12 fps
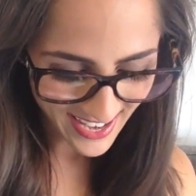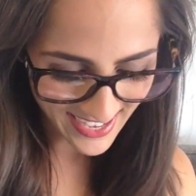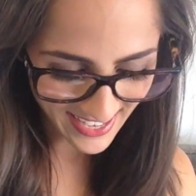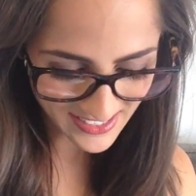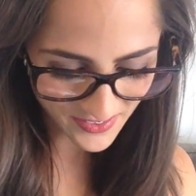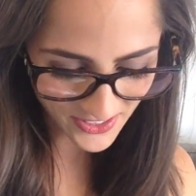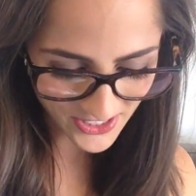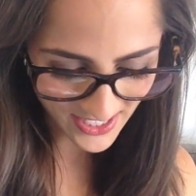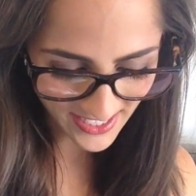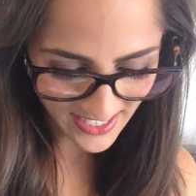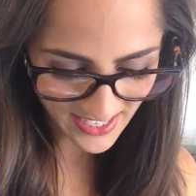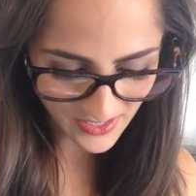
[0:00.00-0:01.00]
Next question
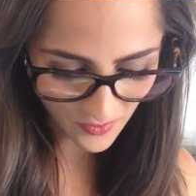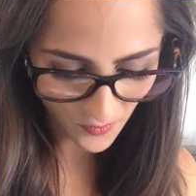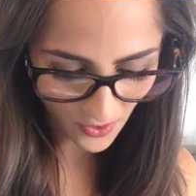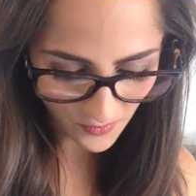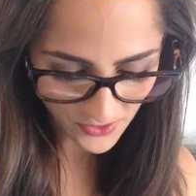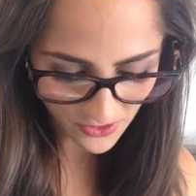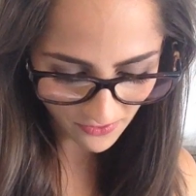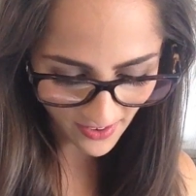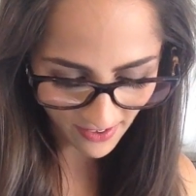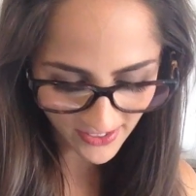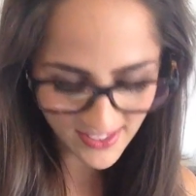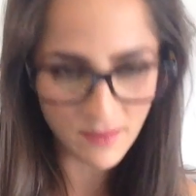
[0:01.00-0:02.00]
is, what was your
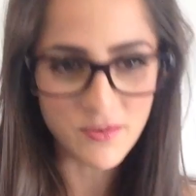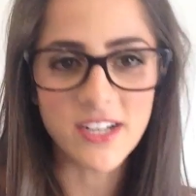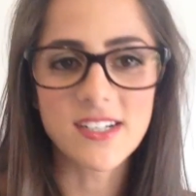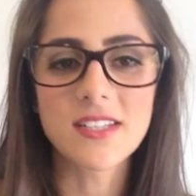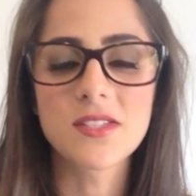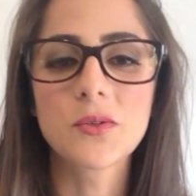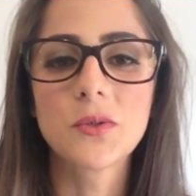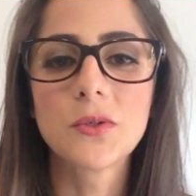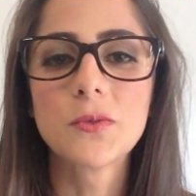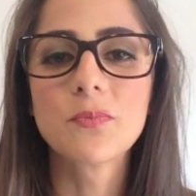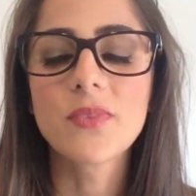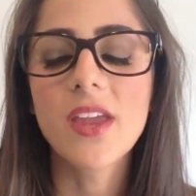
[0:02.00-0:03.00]
favorite subject at school?